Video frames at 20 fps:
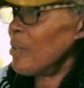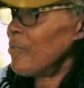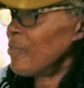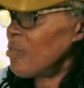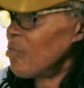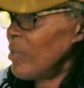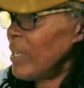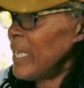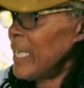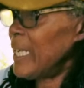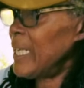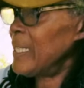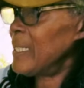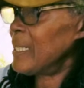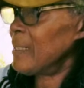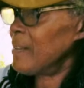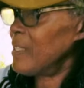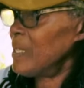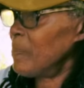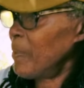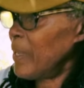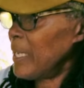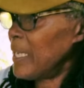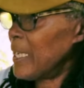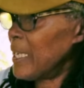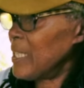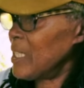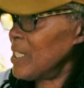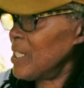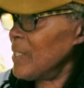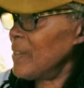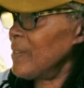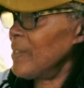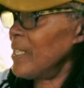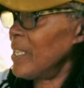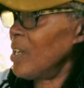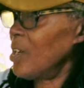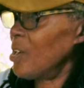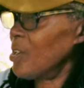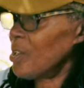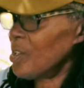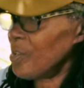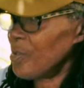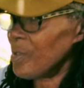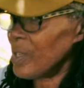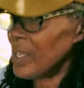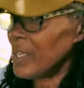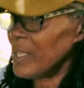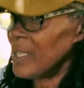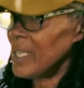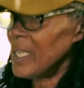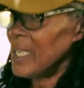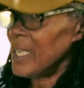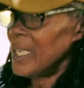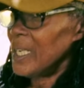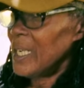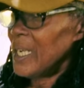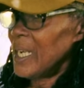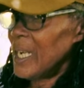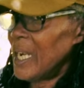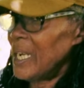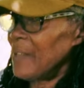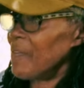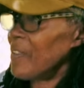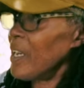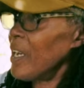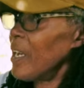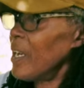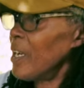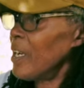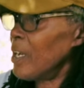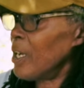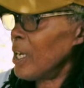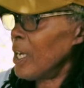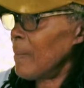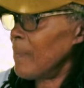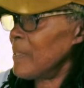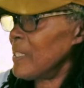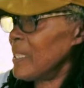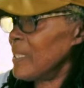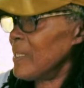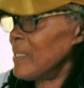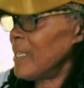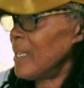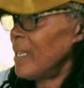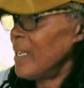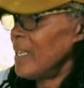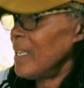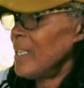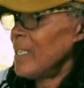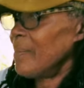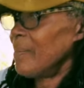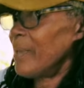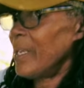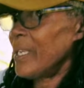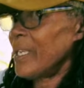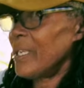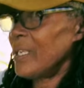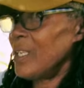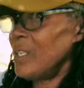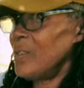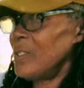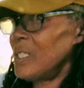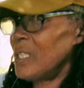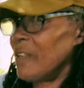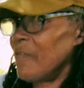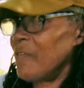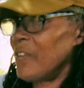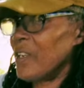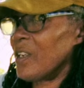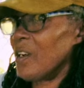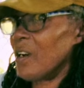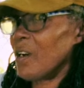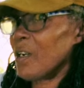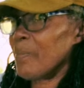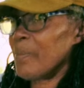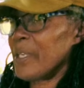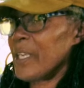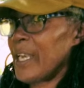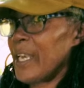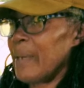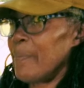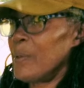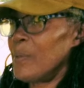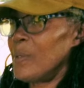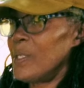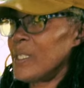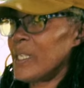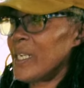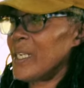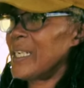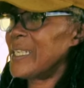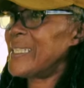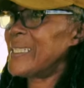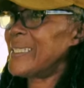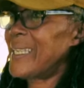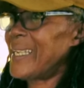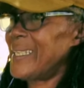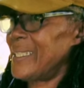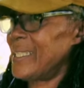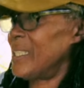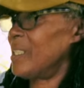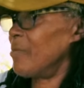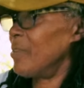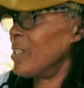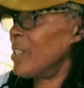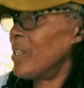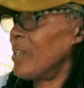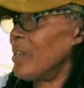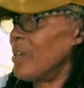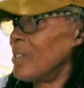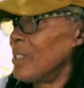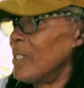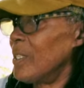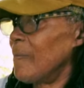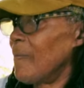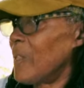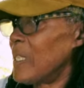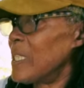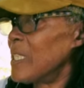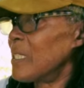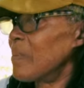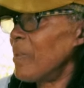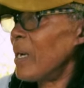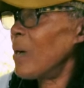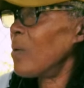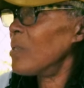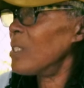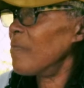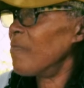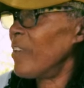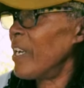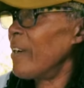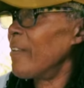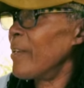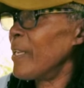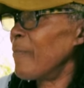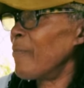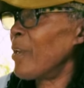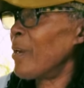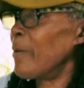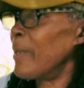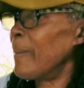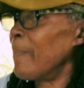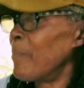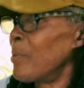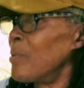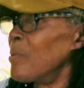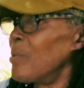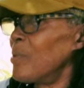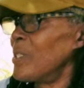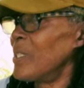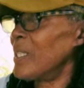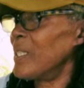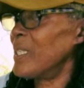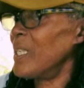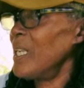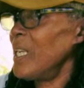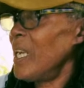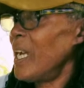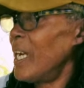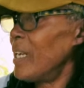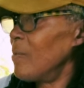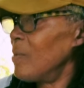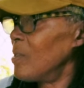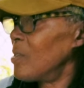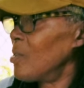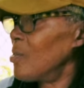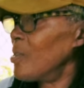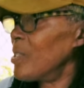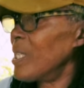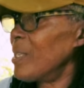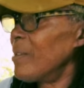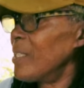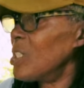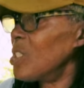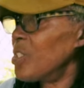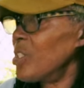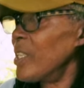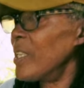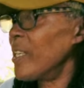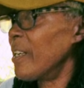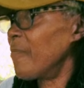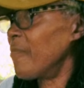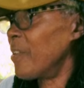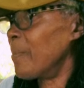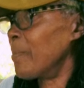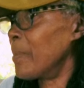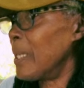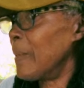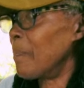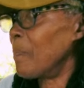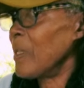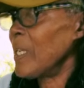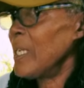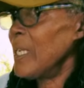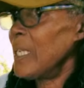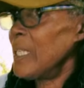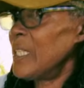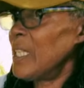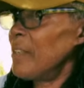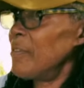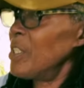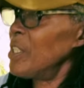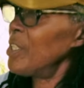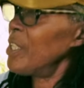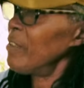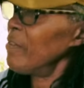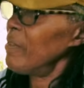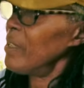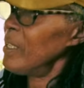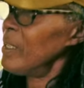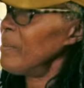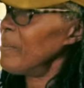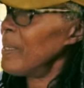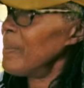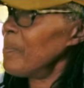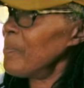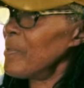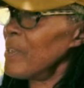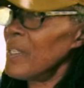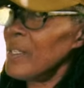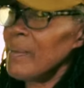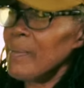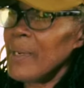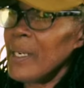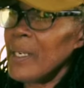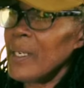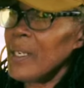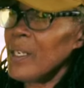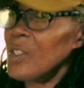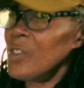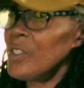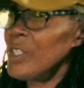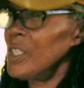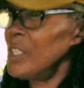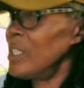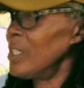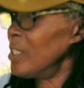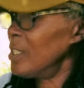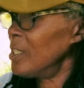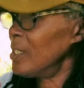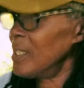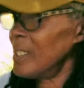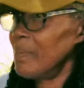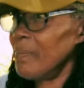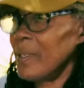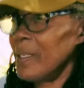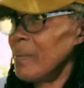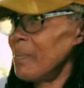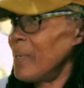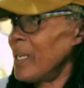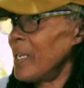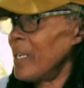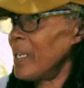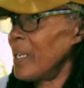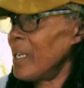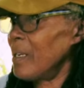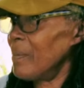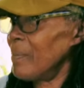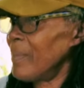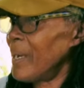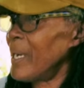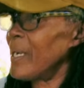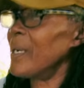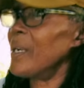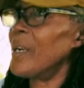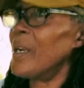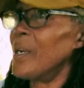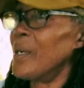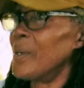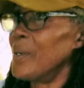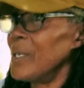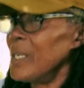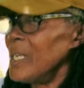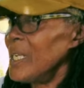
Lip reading: of greens, of spinach and the okra and the herbs, and making use of the garden became almost like a sensory garden, because smell was very, very important, and it was also a trigger for Mum. So if she couldn't really remember the mango tree, she could just smell a mango,